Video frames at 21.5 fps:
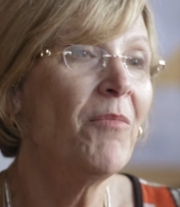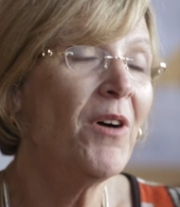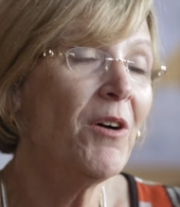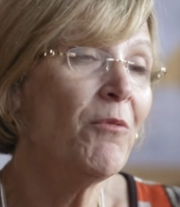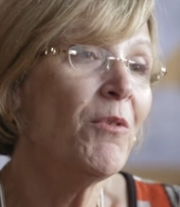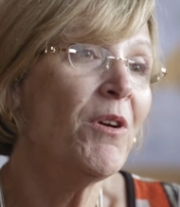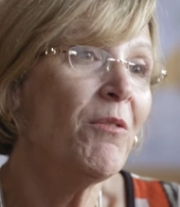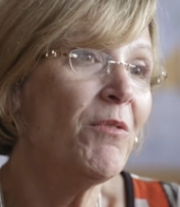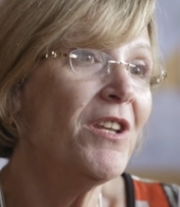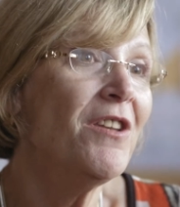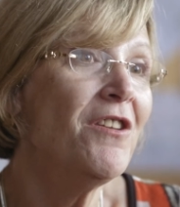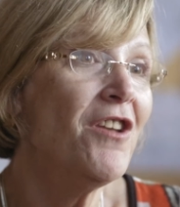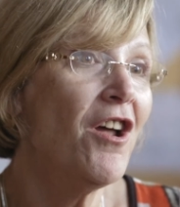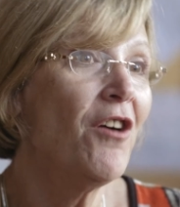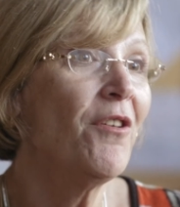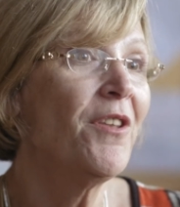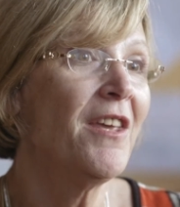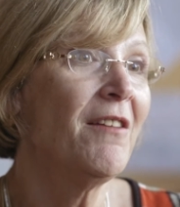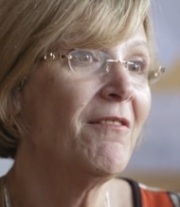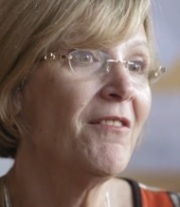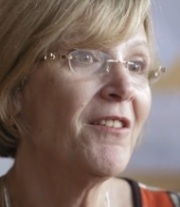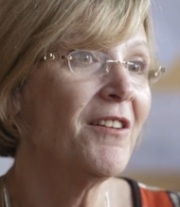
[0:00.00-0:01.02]
But we wouldn't know
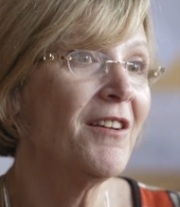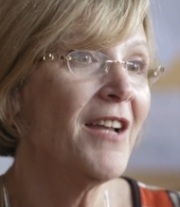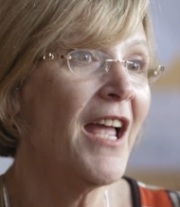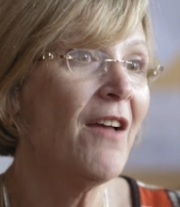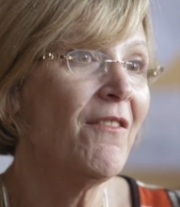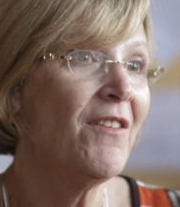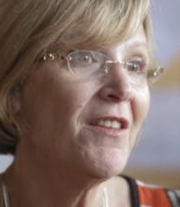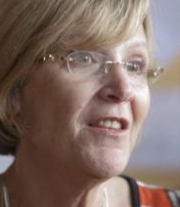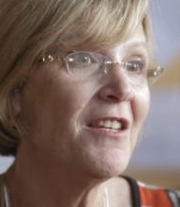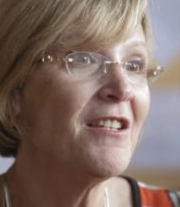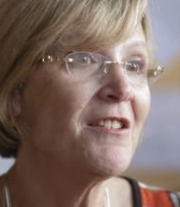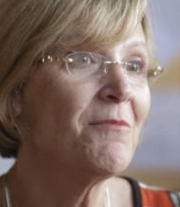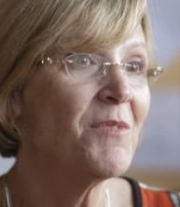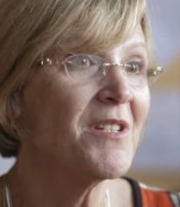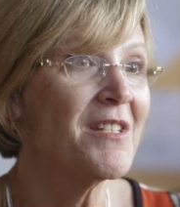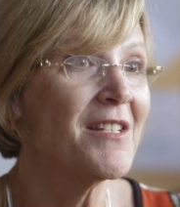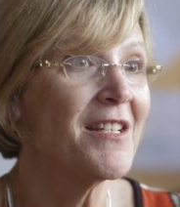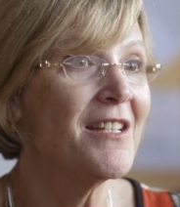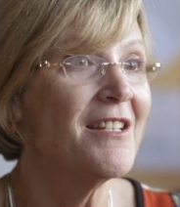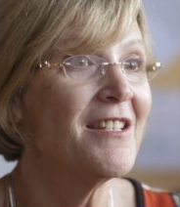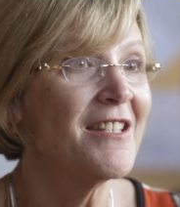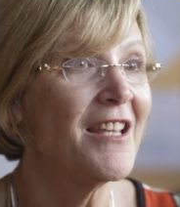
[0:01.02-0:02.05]
they were having these
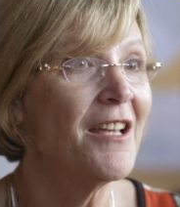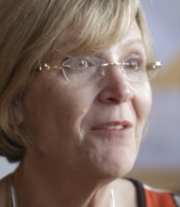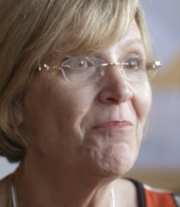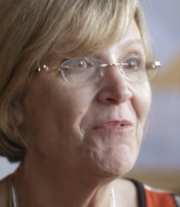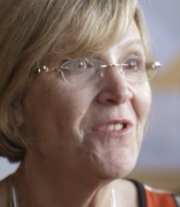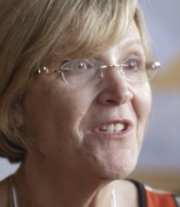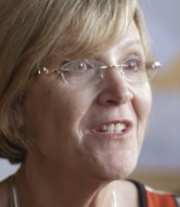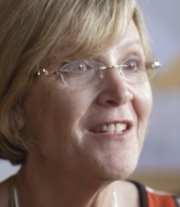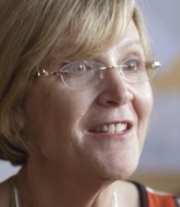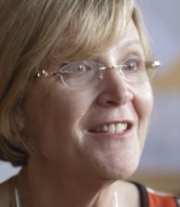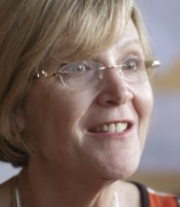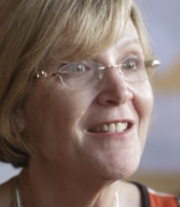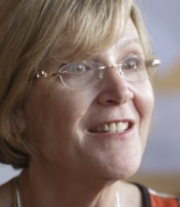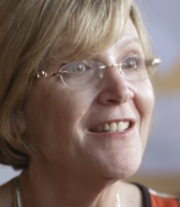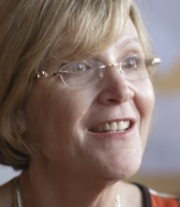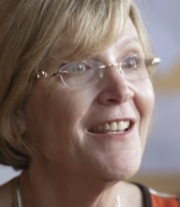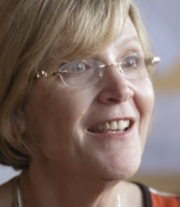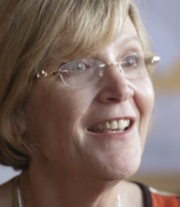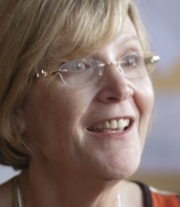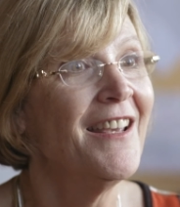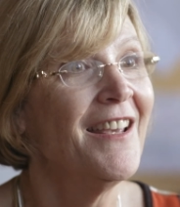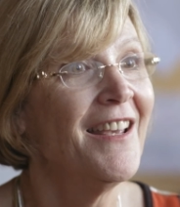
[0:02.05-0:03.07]
misconceptions,
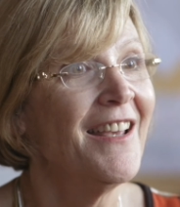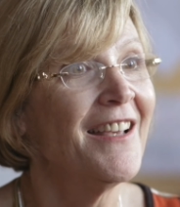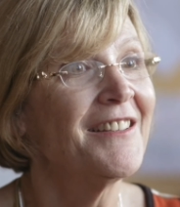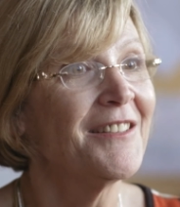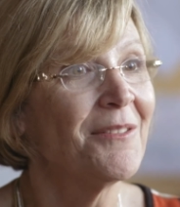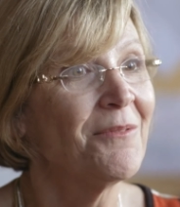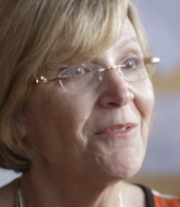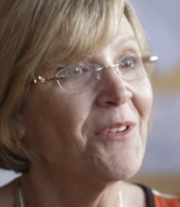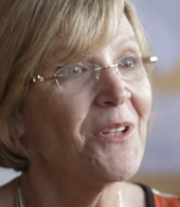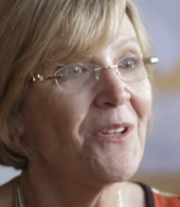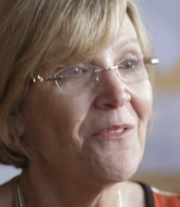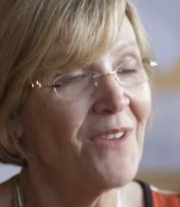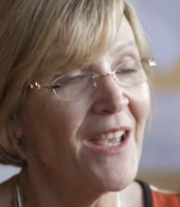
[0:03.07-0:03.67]
except for the